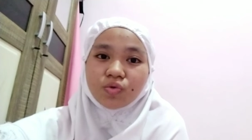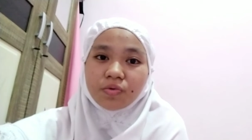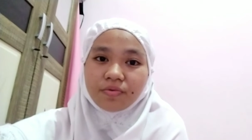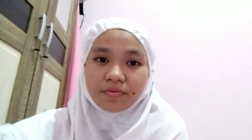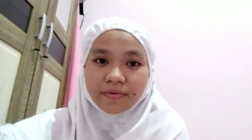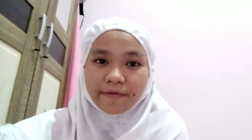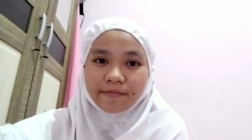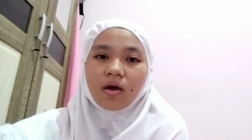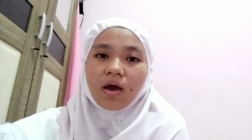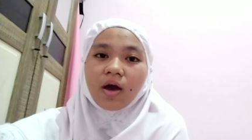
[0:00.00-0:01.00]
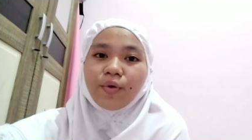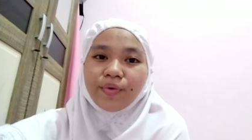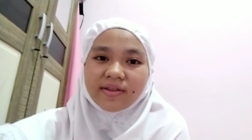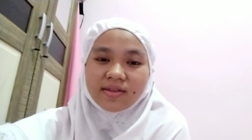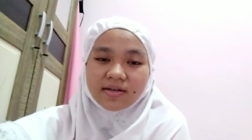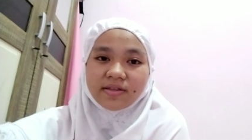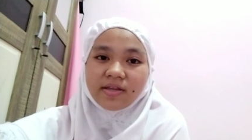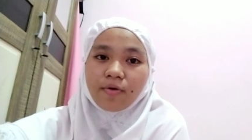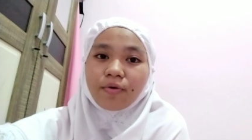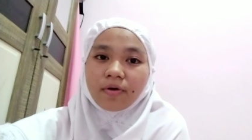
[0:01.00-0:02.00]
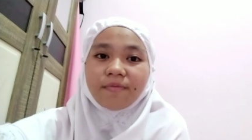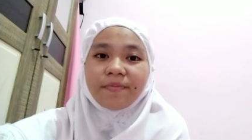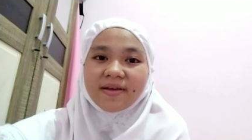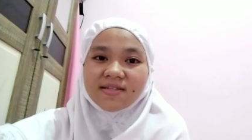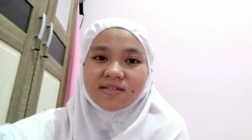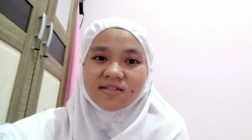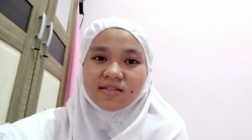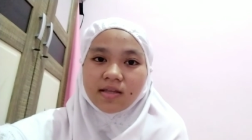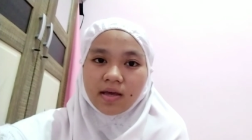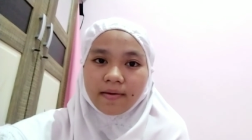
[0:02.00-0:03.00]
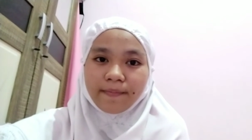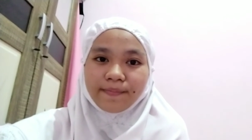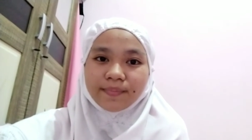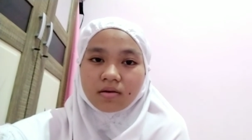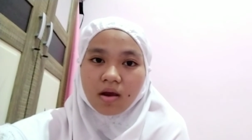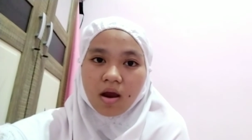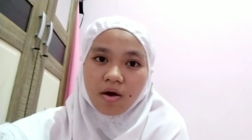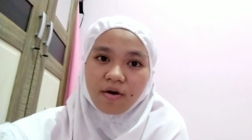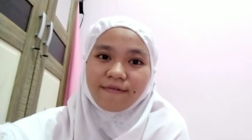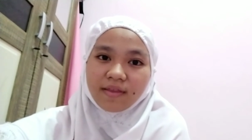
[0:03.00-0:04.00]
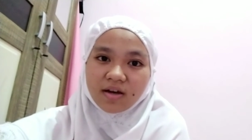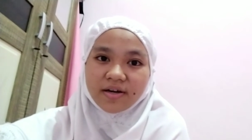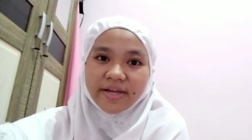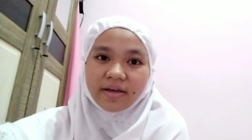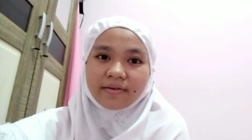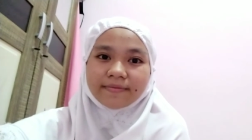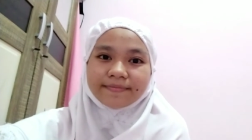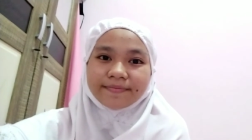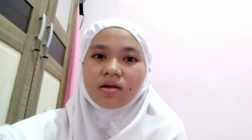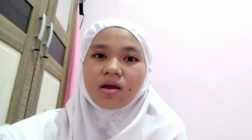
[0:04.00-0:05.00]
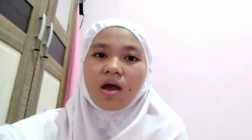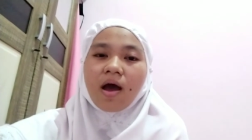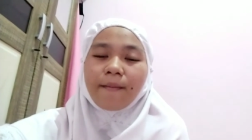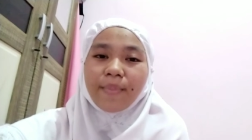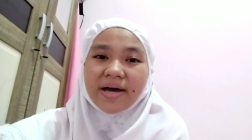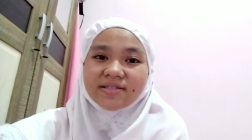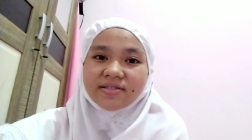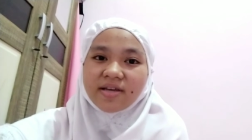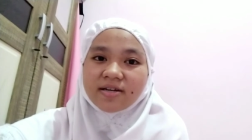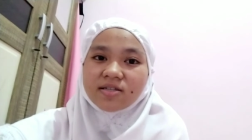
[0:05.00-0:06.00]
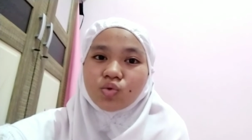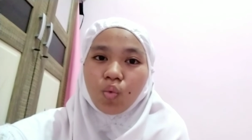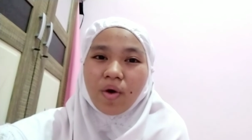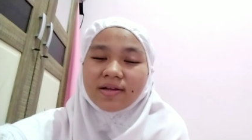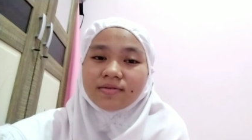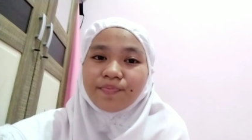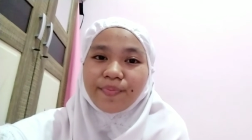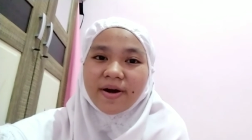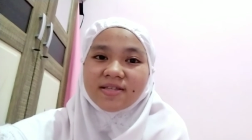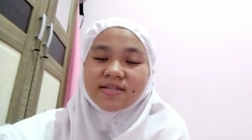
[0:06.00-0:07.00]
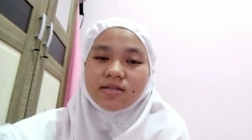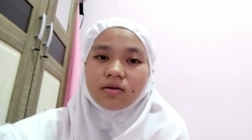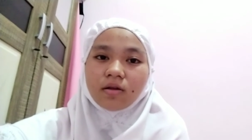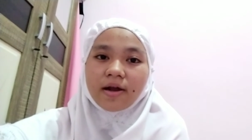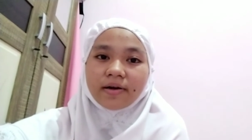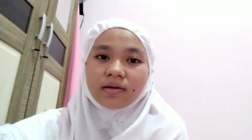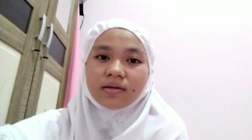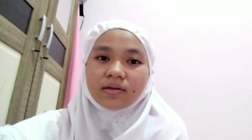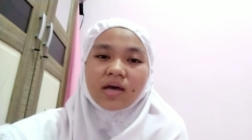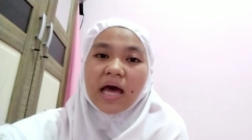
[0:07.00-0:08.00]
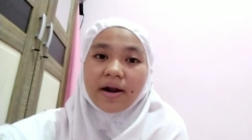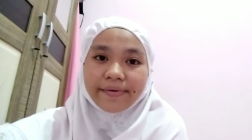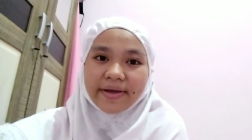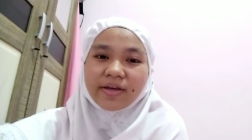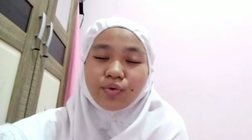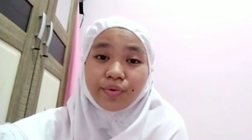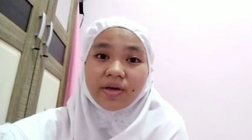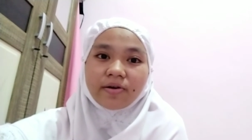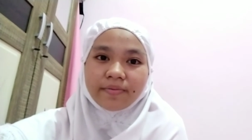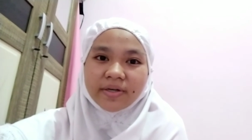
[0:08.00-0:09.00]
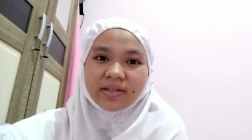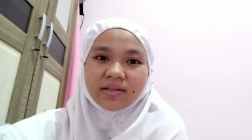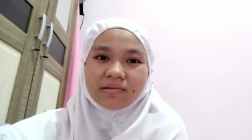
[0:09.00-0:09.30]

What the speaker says: to do with the neuroplasticity of learning. But there's one particular requirement.